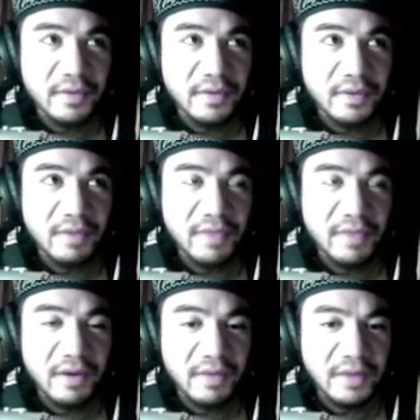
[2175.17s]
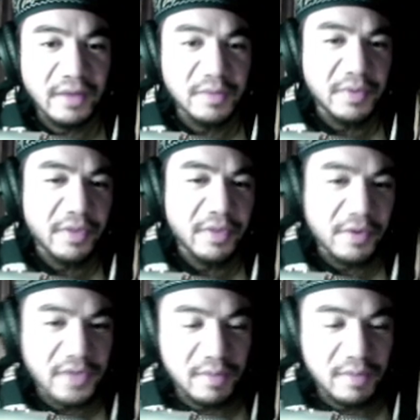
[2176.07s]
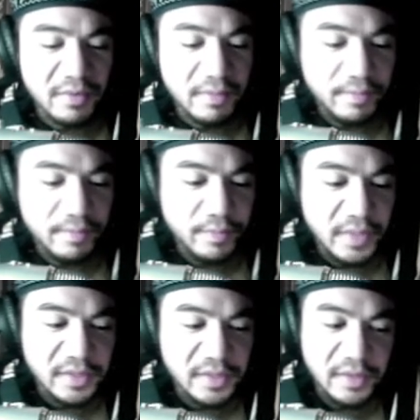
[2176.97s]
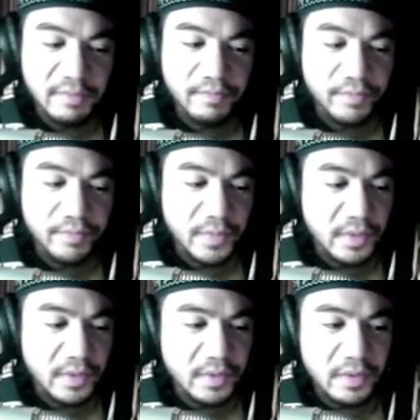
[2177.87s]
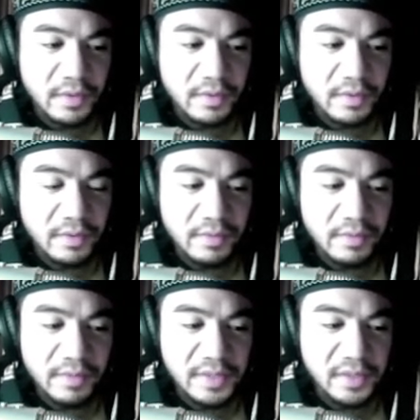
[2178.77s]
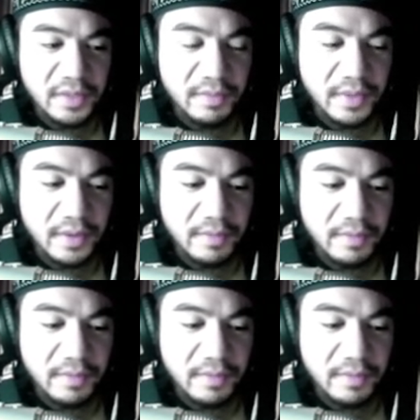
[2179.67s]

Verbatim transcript: if they are allowed to build the third temple by some by some uh,